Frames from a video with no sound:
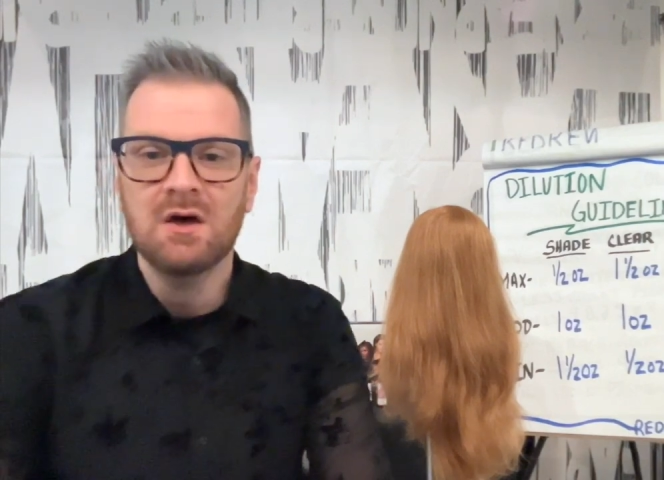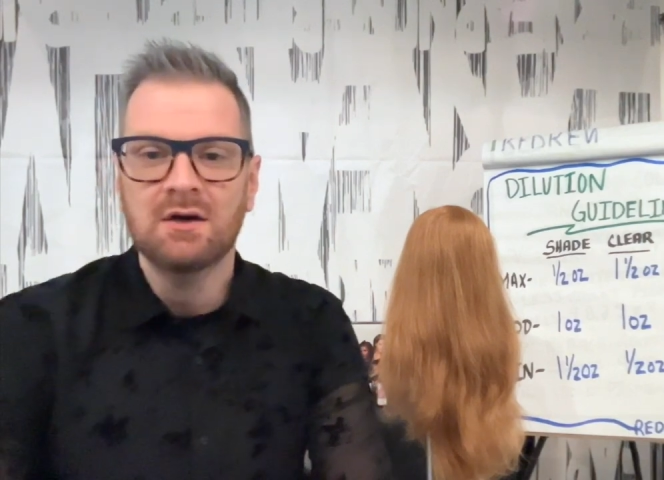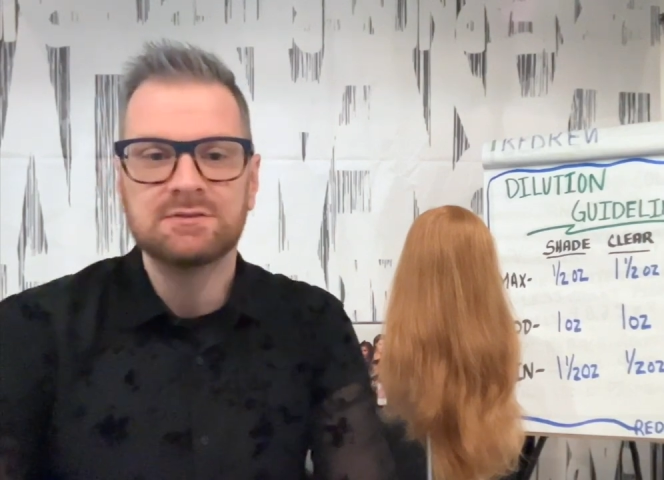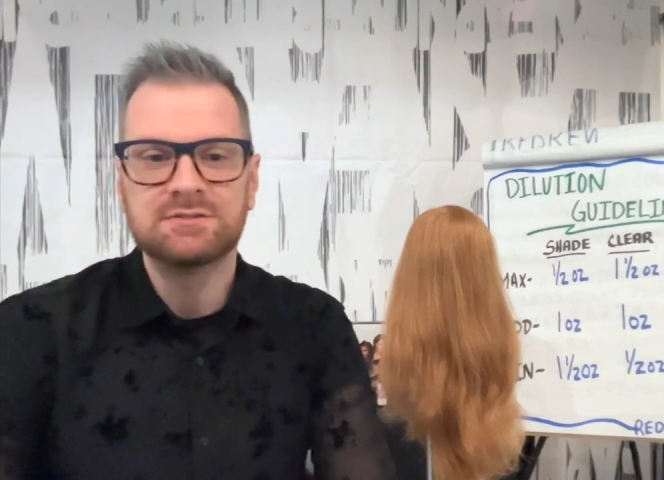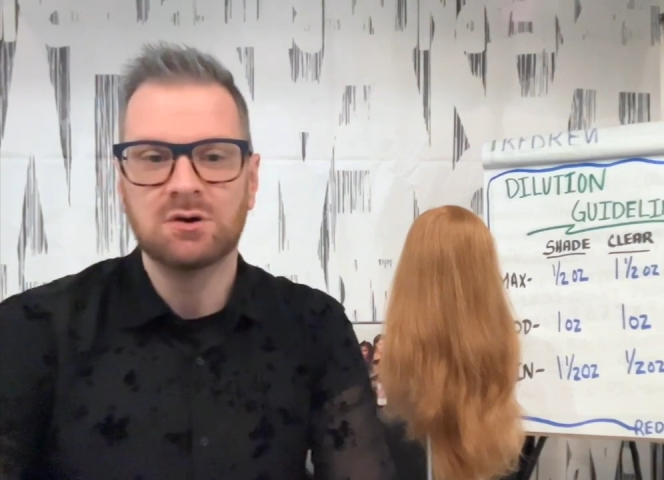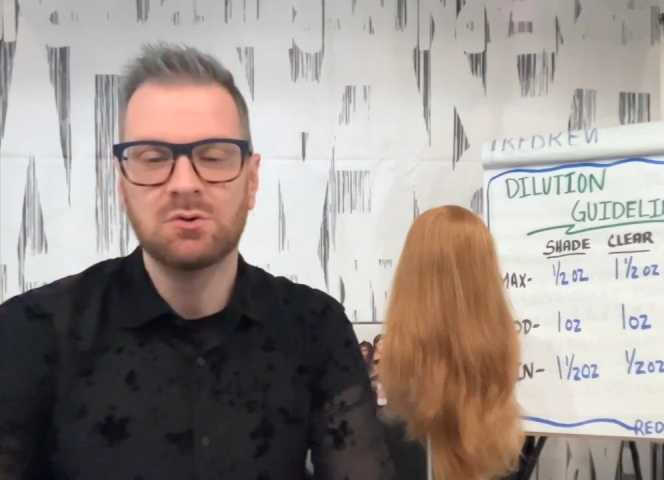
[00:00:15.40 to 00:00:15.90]

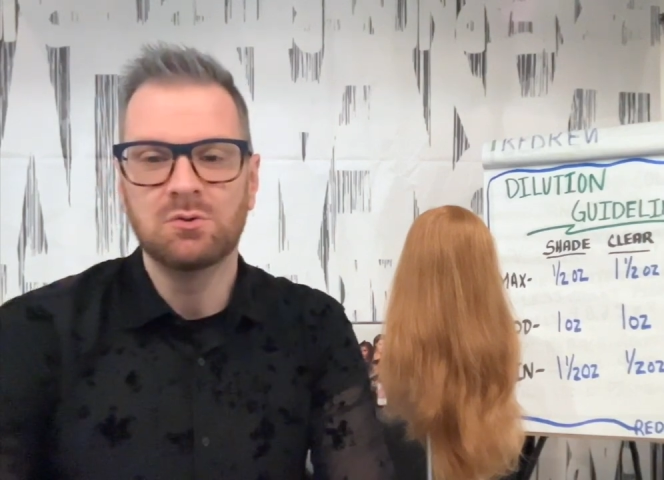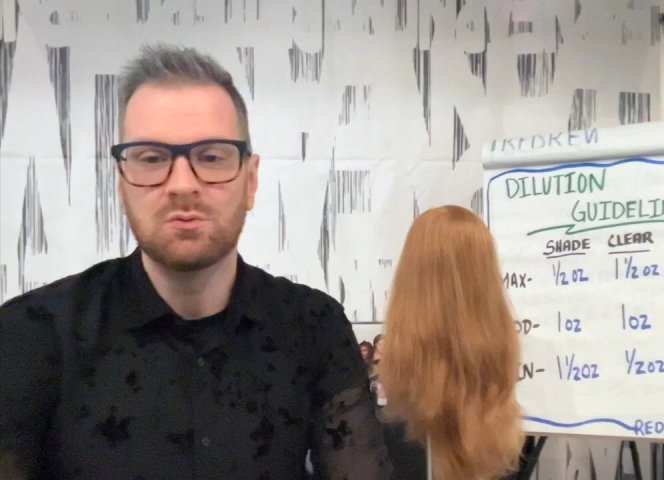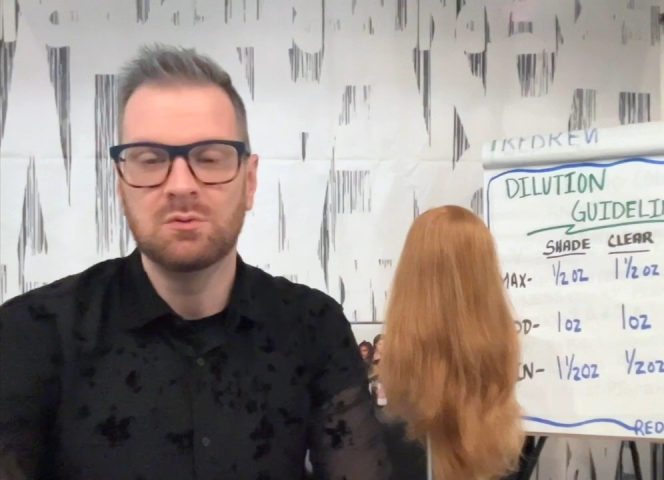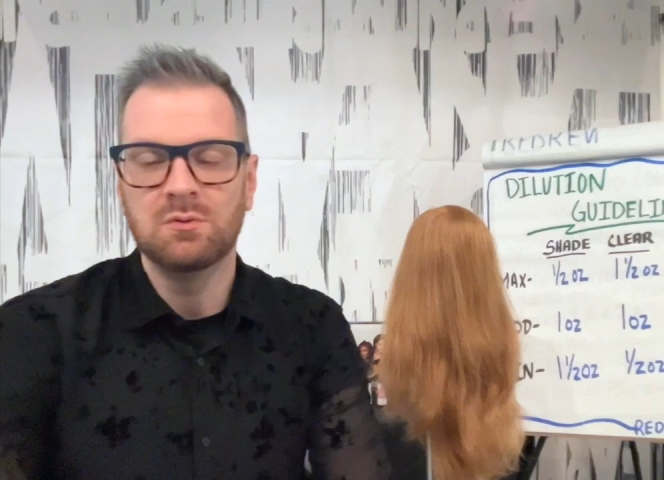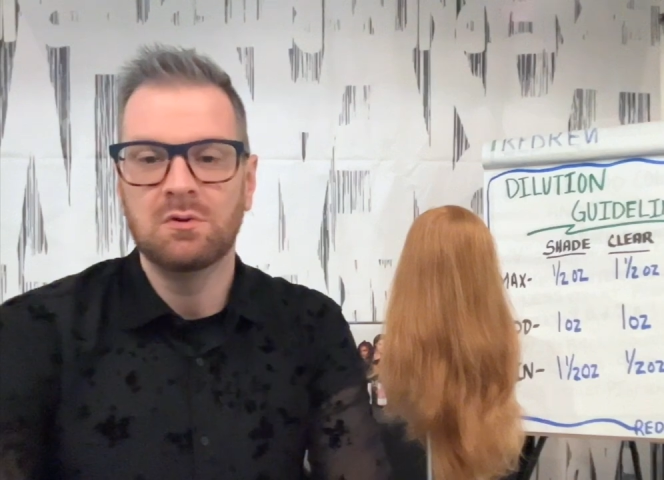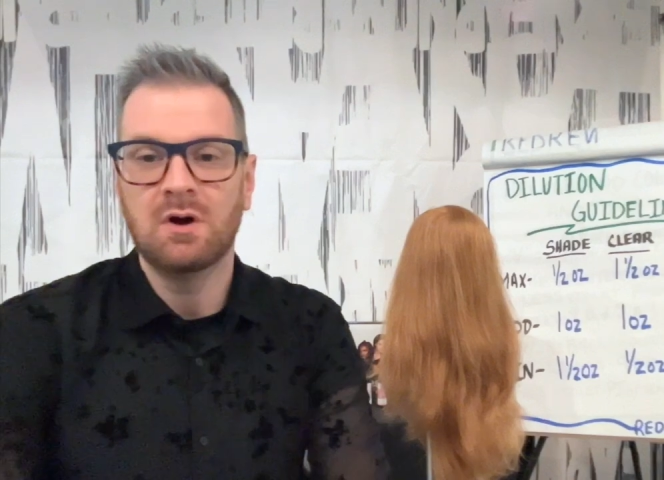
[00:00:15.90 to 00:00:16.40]

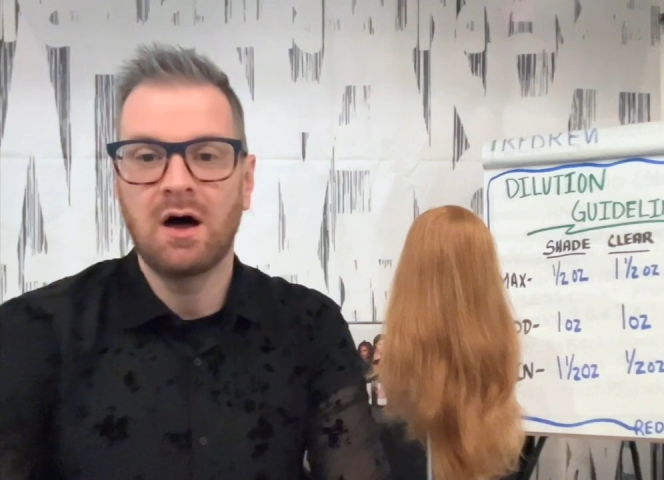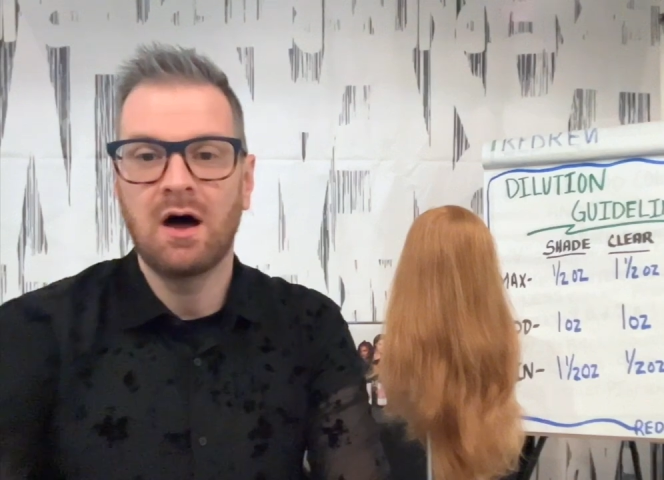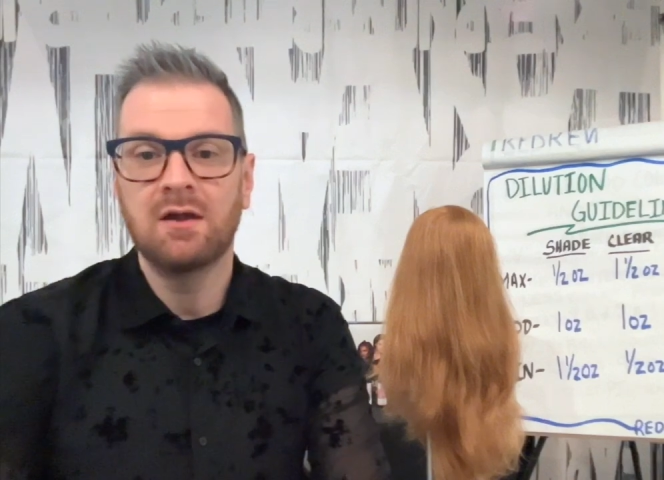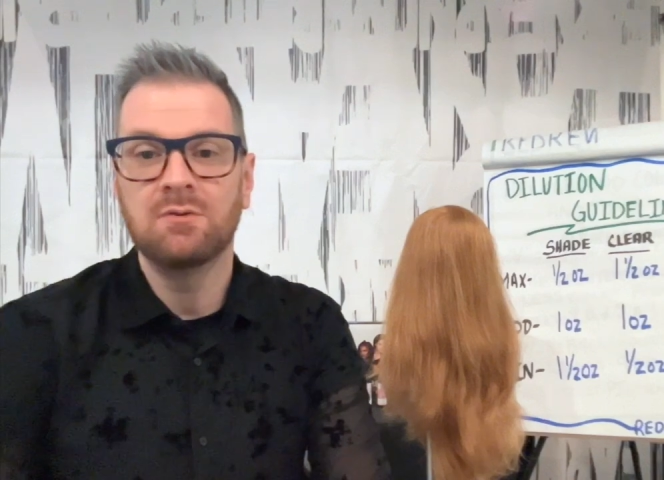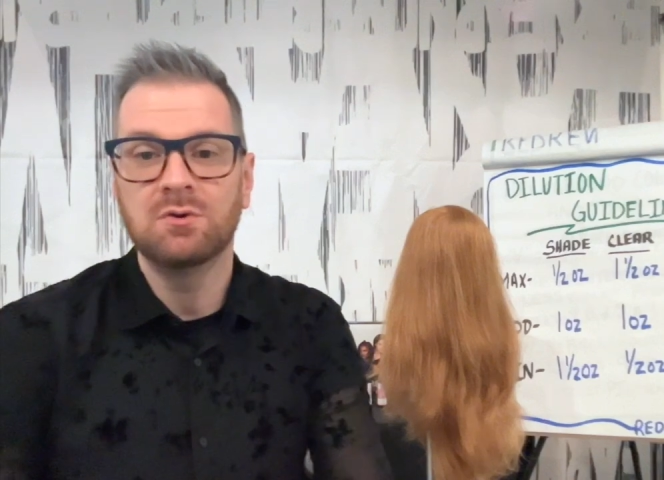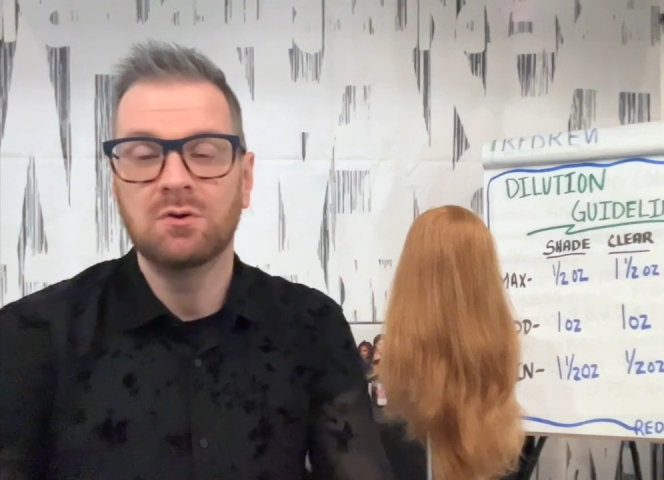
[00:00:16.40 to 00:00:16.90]
So
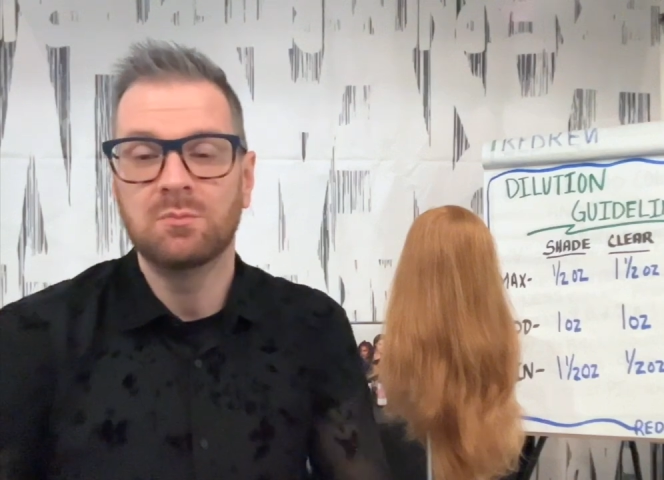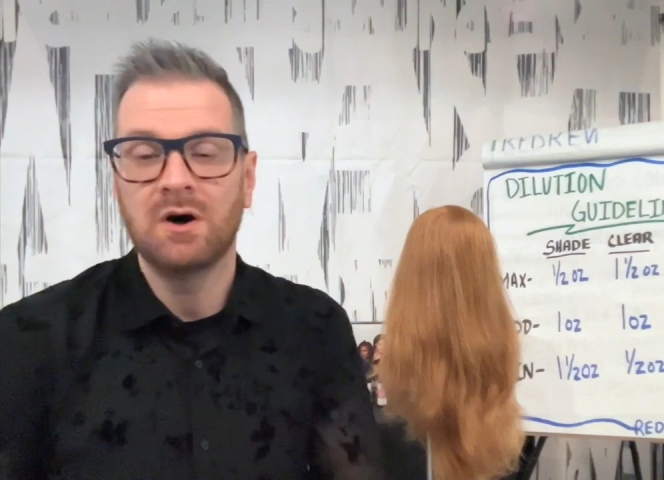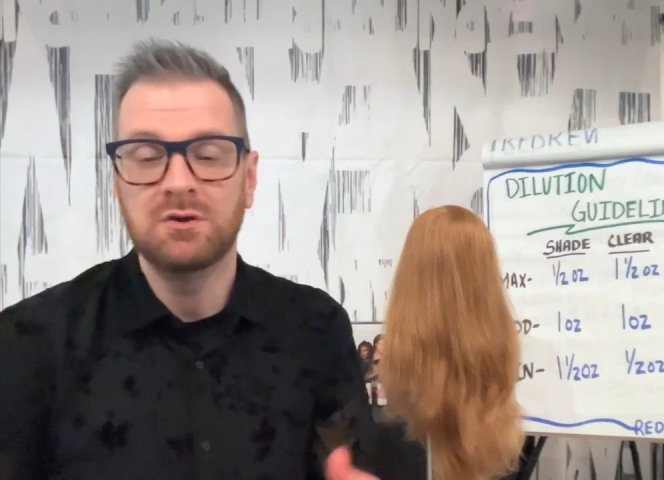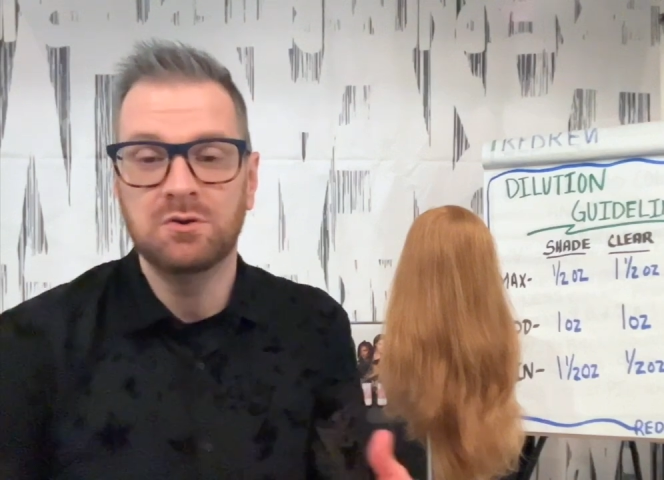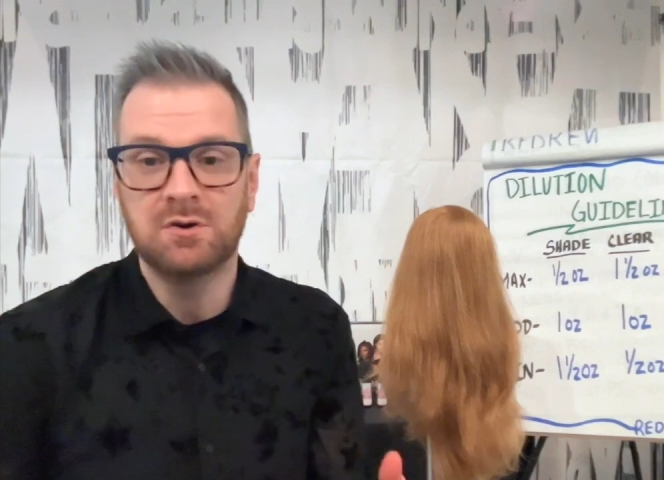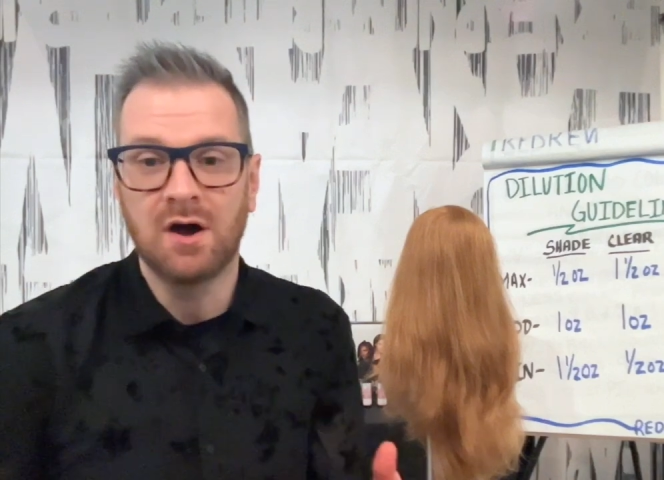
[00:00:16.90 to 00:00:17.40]
I don't know
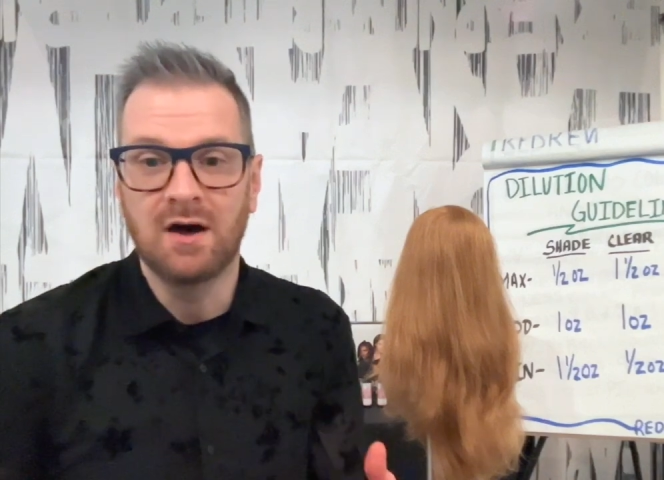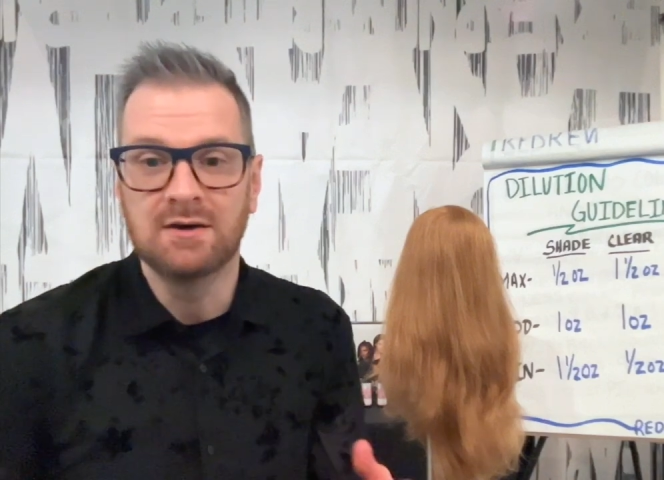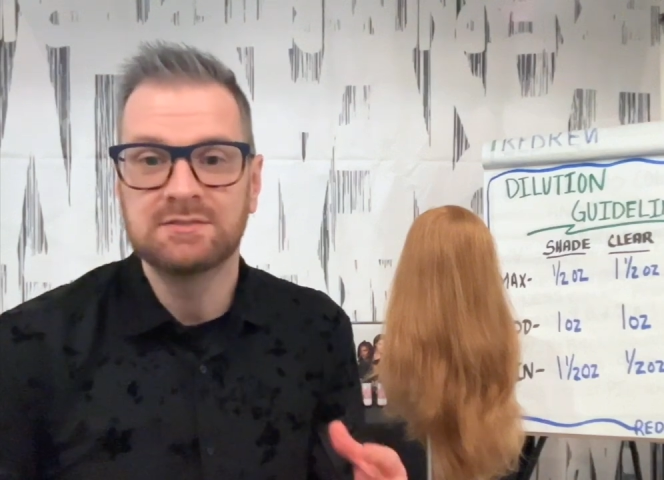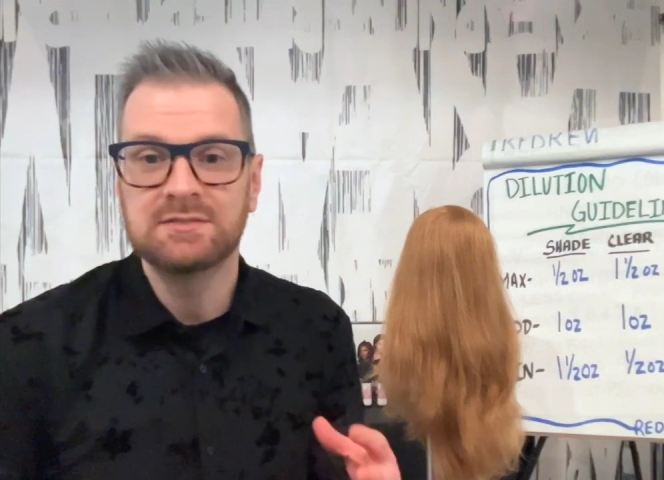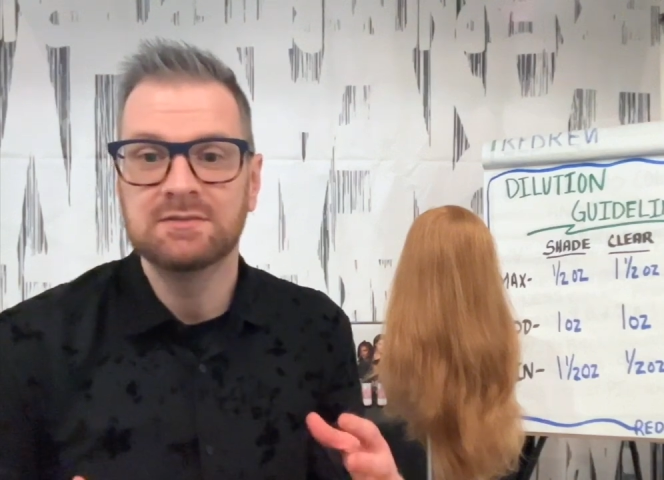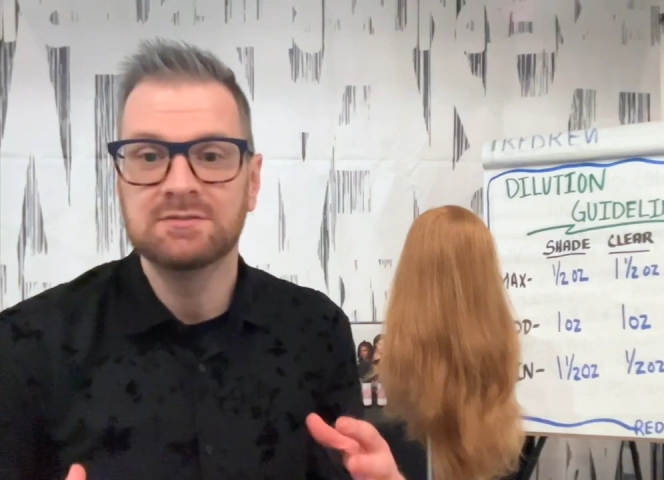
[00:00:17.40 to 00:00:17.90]
about you
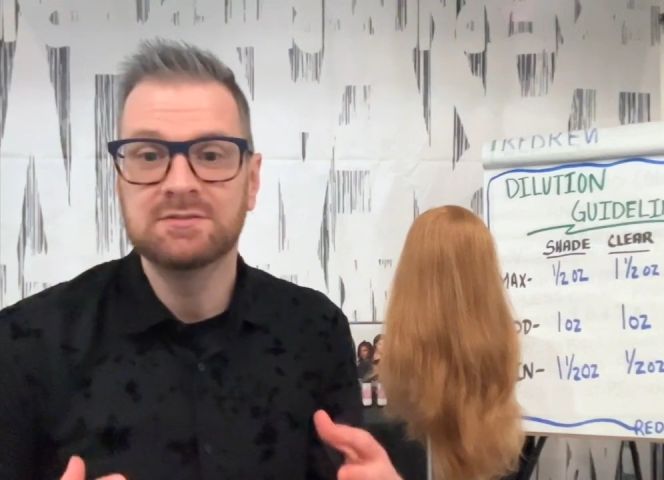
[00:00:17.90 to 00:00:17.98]
guys,